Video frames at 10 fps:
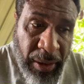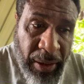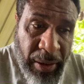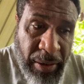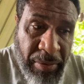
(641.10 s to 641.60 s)

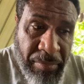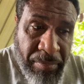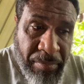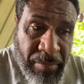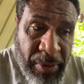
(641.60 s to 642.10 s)
I
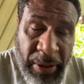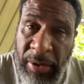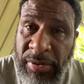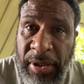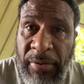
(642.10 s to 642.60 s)
decided
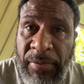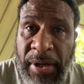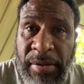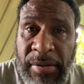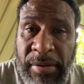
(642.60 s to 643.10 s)
to
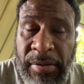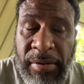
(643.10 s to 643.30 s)
sacrifice.